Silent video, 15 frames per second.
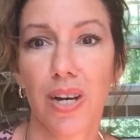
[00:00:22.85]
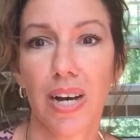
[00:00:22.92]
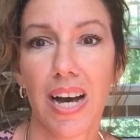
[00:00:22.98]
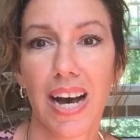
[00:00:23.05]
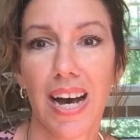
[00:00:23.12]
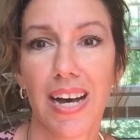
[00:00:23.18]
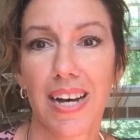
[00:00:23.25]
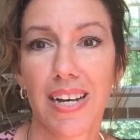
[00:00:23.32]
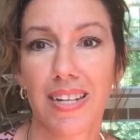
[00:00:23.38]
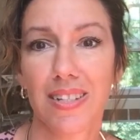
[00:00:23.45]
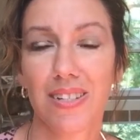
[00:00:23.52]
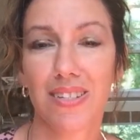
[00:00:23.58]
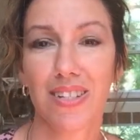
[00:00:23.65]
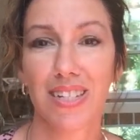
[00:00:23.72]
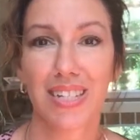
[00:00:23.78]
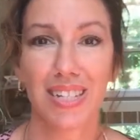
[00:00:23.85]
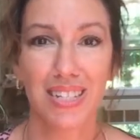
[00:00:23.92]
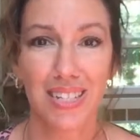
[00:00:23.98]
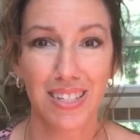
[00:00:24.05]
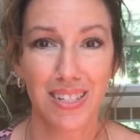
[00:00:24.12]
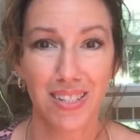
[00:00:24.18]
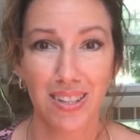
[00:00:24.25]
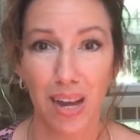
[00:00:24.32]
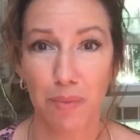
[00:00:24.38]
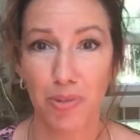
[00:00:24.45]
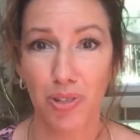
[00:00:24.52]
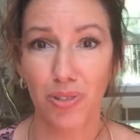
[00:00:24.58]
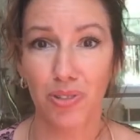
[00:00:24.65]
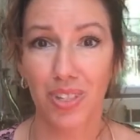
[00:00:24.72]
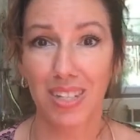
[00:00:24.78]
And it is
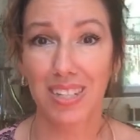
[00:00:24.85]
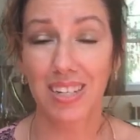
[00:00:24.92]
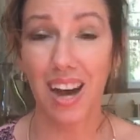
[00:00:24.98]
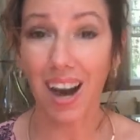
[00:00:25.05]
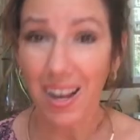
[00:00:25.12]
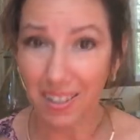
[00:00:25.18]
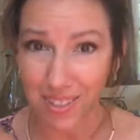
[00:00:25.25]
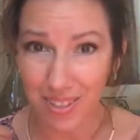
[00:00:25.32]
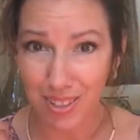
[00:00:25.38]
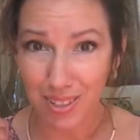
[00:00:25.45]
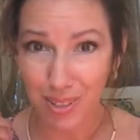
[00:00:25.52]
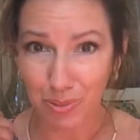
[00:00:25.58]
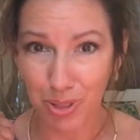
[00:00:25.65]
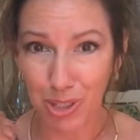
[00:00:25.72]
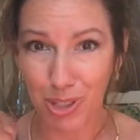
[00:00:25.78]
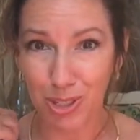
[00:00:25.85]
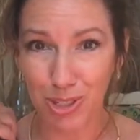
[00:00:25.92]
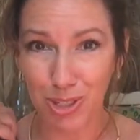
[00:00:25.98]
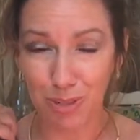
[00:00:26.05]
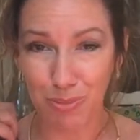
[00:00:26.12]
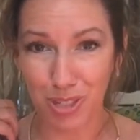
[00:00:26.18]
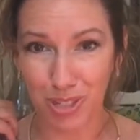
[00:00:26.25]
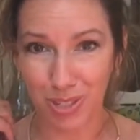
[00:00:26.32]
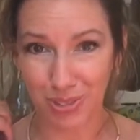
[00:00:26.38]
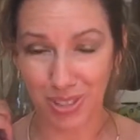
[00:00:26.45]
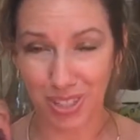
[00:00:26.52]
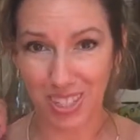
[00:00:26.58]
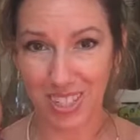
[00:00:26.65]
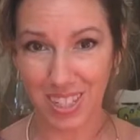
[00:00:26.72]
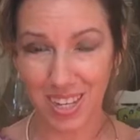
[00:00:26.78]
absolutely not what you should be
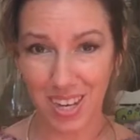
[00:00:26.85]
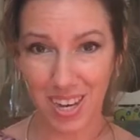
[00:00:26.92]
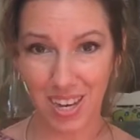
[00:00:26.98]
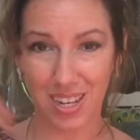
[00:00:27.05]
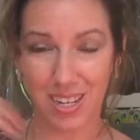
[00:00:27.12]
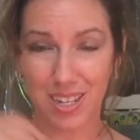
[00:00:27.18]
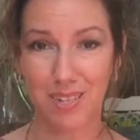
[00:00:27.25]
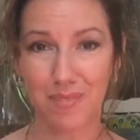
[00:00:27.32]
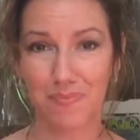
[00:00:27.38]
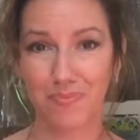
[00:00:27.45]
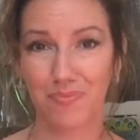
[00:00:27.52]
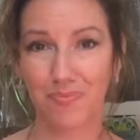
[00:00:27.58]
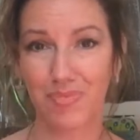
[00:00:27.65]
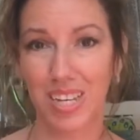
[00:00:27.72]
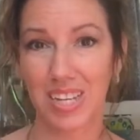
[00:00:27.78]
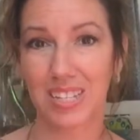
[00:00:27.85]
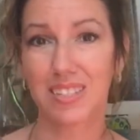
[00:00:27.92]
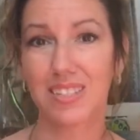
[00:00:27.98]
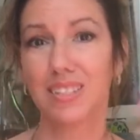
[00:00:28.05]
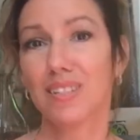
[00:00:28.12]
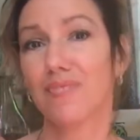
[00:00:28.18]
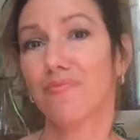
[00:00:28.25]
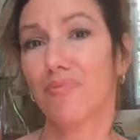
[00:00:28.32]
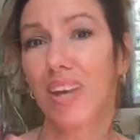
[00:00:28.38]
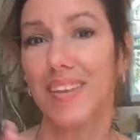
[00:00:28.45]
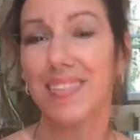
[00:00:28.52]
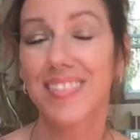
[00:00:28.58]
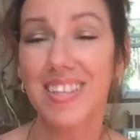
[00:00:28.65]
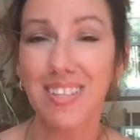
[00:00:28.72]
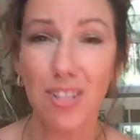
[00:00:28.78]
doing. And
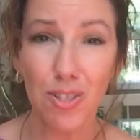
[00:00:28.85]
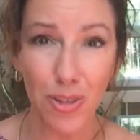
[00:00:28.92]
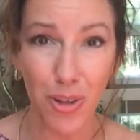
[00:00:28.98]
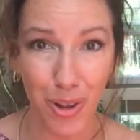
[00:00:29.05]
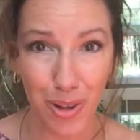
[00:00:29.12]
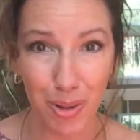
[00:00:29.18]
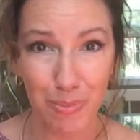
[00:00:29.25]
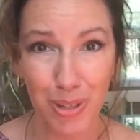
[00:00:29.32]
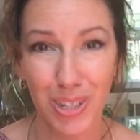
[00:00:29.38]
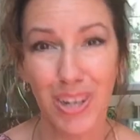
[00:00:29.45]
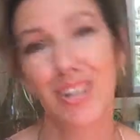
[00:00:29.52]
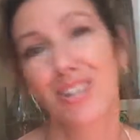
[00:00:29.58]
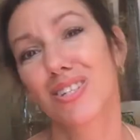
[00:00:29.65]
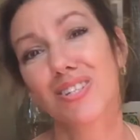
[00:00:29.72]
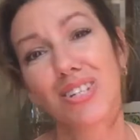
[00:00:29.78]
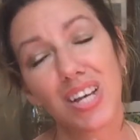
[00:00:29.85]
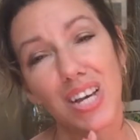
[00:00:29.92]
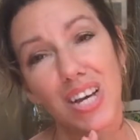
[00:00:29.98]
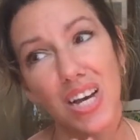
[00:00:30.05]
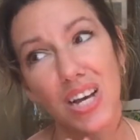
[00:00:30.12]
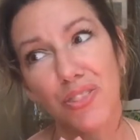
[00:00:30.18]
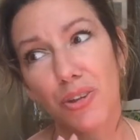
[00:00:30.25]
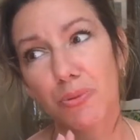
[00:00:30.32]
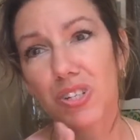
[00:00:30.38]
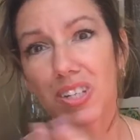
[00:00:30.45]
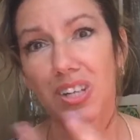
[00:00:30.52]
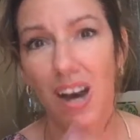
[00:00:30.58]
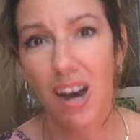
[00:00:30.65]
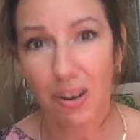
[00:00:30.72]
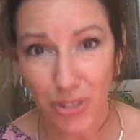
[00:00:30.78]
this is all because there was a
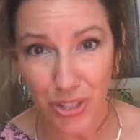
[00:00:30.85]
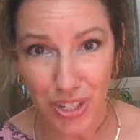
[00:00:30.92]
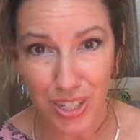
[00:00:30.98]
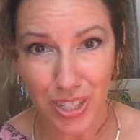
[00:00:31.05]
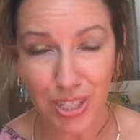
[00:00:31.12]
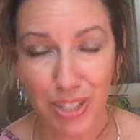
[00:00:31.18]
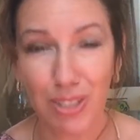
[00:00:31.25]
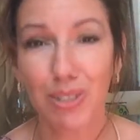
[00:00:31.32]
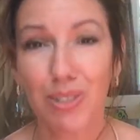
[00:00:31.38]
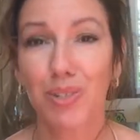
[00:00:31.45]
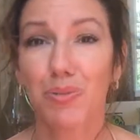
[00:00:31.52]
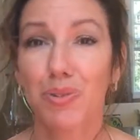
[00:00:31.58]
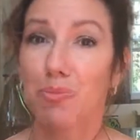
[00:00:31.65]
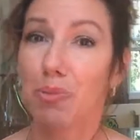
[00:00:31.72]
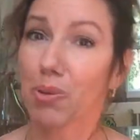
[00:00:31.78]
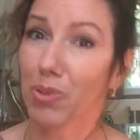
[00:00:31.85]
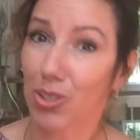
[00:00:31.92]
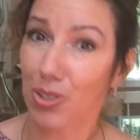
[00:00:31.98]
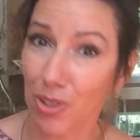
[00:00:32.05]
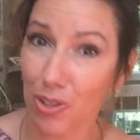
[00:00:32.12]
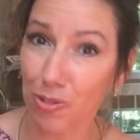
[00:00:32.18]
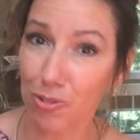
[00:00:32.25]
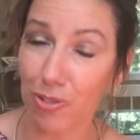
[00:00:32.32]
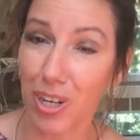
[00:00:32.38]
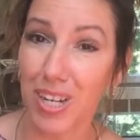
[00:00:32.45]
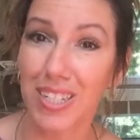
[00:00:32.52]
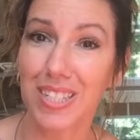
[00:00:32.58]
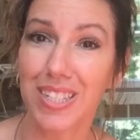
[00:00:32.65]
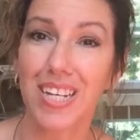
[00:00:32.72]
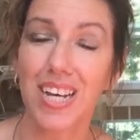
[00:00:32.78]
conversation with my one
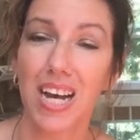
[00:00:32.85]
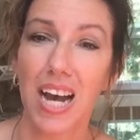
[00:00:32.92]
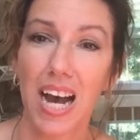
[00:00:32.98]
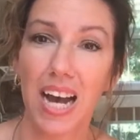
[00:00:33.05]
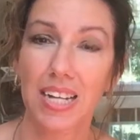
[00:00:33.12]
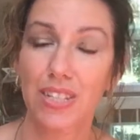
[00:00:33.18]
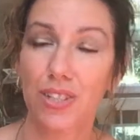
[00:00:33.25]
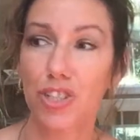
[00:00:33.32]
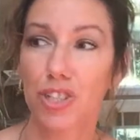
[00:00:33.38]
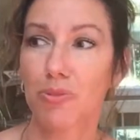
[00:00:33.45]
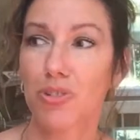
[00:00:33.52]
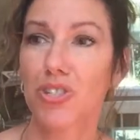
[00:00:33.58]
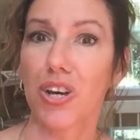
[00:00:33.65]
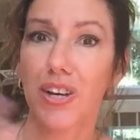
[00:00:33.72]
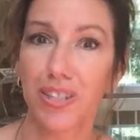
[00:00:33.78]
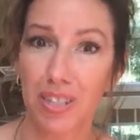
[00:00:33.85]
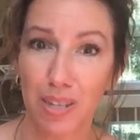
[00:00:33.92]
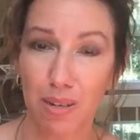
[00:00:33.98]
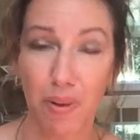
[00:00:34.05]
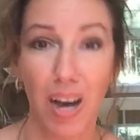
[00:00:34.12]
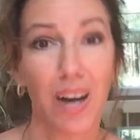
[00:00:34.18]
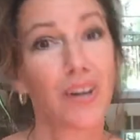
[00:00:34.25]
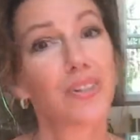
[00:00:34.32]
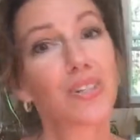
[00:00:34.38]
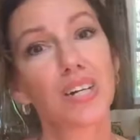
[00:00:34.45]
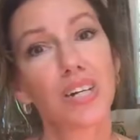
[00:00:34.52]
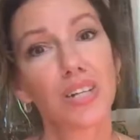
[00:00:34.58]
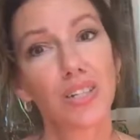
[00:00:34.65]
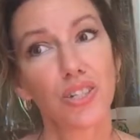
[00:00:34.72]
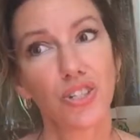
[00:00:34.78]
girlfriend, and she was talking about
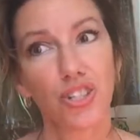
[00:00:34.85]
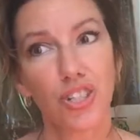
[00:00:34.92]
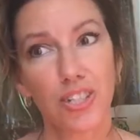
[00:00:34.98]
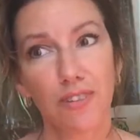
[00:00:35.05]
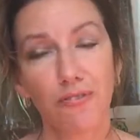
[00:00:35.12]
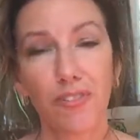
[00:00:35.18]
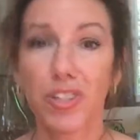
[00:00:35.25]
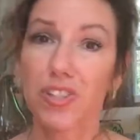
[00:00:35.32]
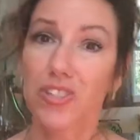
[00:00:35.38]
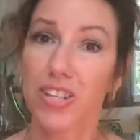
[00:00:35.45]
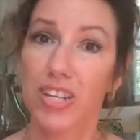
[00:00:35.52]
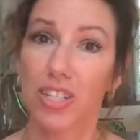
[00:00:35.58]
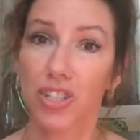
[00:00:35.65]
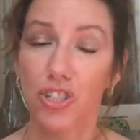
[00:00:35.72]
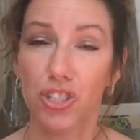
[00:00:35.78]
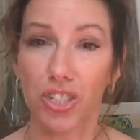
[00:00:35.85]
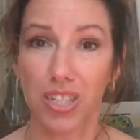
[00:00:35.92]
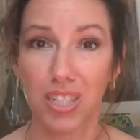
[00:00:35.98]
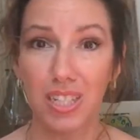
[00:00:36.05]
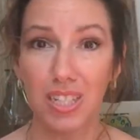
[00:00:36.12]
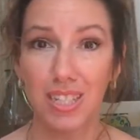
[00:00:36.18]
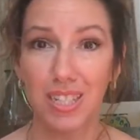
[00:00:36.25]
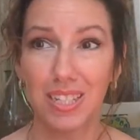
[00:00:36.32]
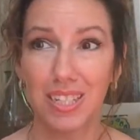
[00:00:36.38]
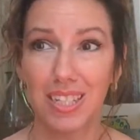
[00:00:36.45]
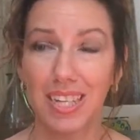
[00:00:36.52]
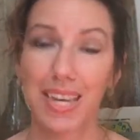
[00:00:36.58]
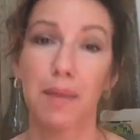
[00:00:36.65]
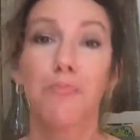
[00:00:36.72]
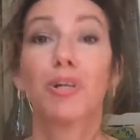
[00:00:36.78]
she feels like she
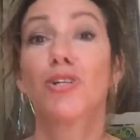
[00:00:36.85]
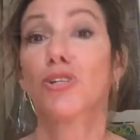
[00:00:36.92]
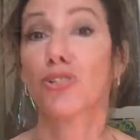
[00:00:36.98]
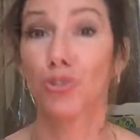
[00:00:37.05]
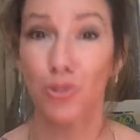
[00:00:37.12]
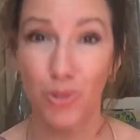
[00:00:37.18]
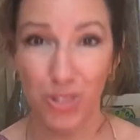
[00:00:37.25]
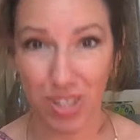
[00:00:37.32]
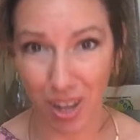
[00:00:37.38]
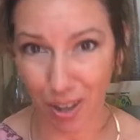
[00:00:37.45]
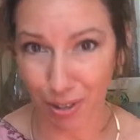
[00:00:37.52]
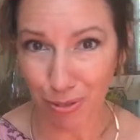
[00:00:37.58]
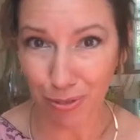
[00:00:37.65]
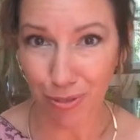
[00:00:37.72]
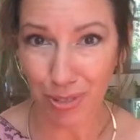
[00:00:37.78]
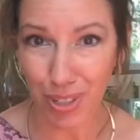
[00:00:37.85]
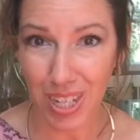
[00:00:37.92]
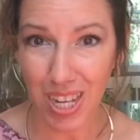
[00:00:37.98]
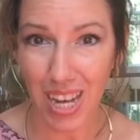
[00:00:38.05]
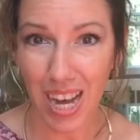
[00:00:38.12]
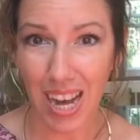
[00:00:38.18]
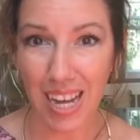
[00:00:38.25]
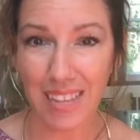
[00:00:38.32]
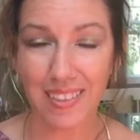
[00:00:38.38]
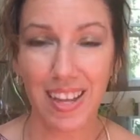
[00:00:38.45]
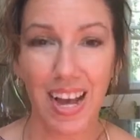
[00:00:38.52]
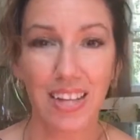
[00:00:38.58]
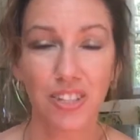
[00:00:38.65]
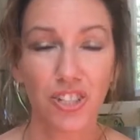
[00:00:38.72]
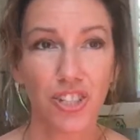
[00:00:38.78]
can't be her true self, and
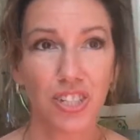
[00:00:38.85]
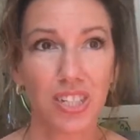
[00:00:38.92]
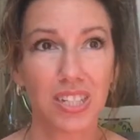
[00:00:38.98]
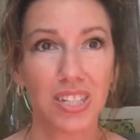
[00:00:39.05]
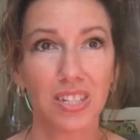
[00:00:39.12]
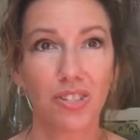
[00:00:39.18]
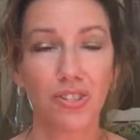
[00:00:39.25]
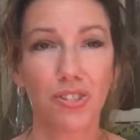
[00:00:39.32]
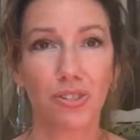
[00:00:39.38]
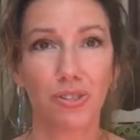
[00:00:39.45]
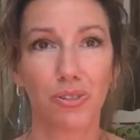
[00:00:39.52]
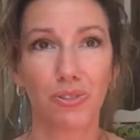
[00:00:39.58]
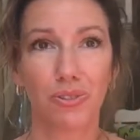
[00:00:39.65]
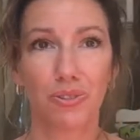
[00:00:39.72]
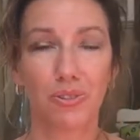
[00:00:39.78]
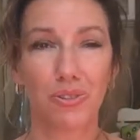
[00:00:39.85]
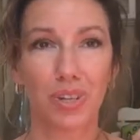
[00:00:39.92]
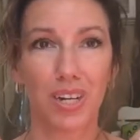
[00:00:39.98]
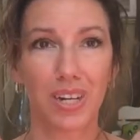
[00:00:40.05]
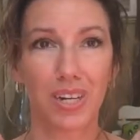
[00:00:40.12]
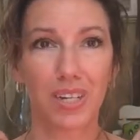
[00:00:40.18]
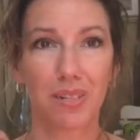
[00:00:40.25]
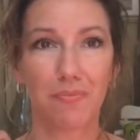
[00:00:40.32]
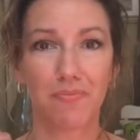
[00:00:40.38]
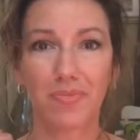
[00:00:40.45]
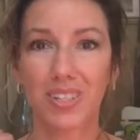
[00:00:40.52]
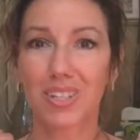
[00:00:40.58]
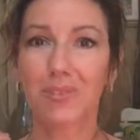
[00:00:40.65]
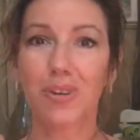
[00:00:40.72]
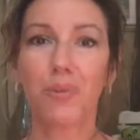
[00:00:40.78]
that she needs to, you
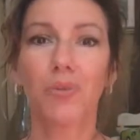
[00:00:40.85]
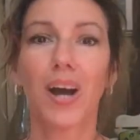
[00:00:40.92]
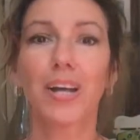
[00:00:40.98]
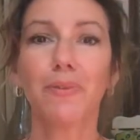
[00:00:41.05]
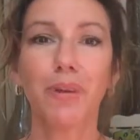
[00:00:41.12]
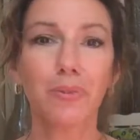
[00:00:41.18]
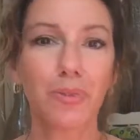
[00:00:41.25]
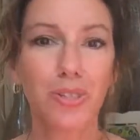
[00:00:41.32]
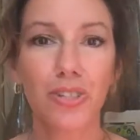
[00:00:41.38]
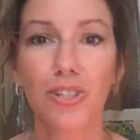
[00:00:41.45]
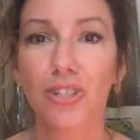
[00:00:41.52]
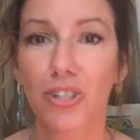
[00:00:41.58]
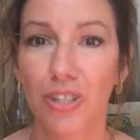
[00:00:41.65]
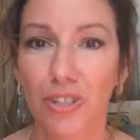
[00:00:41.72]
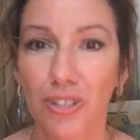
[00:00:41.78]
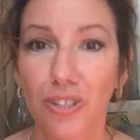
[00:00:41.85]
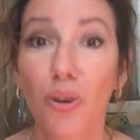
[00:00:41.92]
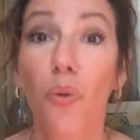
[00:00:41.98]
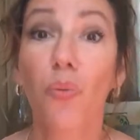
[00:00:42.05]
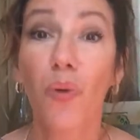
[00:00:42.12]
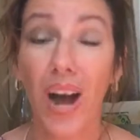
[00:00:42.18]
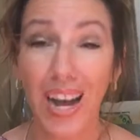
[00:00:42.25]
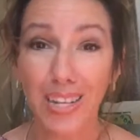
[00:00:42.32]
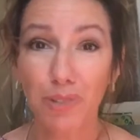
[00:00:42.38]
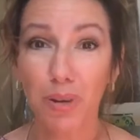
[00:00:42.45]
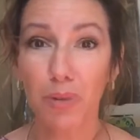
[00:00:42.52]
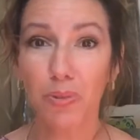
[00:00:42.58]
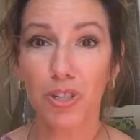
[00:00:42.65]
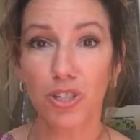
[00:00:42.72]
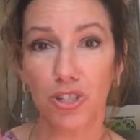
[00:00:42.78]
know what, why do I wear these shirts? Why do I
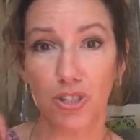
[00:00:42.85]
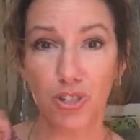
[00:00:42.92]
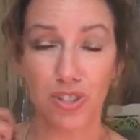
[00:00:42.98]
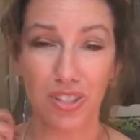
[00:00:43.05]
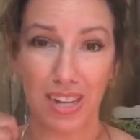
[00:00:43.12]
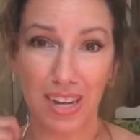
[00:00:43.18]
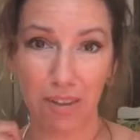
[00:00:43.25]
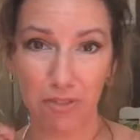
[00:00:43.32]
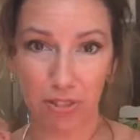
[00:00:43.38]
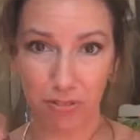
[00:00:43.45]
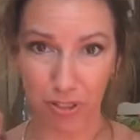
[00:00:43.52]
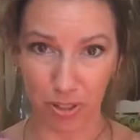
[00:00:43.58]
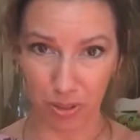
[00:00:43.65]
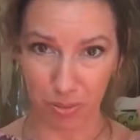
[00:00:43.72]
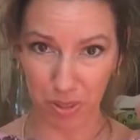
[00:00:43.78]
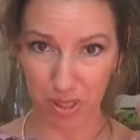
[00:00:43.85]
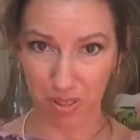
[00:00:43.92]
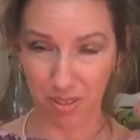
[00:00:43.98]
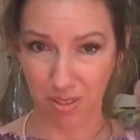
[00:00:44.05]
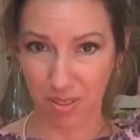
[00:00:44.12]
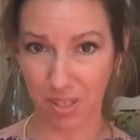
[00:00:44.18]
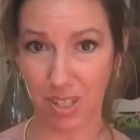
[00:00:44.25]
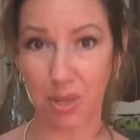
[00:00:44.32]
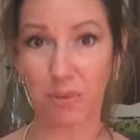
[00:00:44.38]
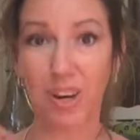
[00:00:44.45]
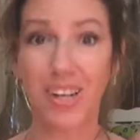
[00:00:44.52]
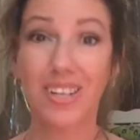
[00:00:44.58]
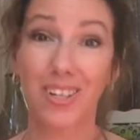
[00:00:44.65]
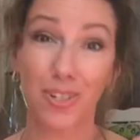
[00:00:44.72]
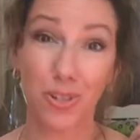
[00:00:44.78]
wear shirts that I have to fiddle with? You know why?
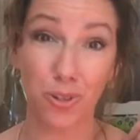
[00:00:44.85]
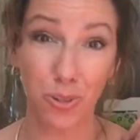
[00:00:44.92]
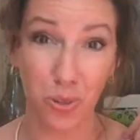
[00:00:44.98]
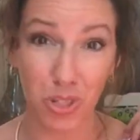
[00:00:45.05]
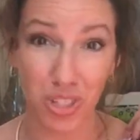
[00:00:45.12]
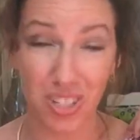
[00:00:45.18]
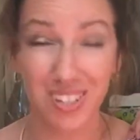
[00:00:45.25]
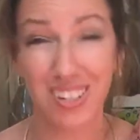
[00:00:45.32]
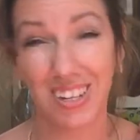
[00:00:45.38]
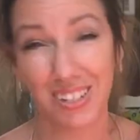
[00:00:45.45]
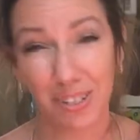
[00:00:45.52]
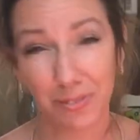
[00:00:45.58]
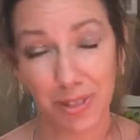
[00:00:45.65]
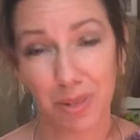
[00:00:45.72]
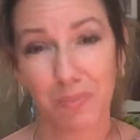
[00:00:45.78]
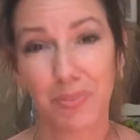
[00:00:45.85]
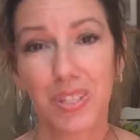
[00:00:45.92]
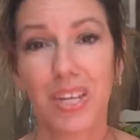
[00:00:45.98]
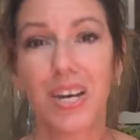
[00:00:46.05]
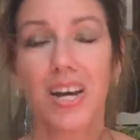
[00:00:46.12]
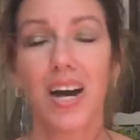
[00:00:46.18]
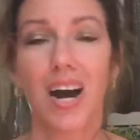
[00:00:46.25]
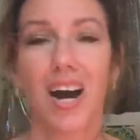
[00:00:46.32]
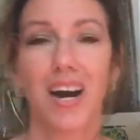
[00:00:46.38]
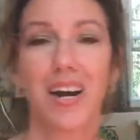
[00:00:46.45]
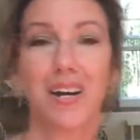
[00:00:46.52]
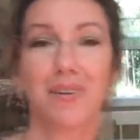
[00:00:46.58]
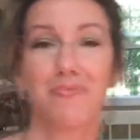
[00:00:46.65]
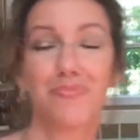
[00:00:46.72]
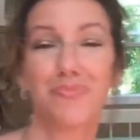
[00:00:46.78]
Because they're gorgeous and I love
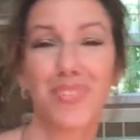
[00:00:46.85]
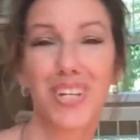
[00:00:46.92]
them.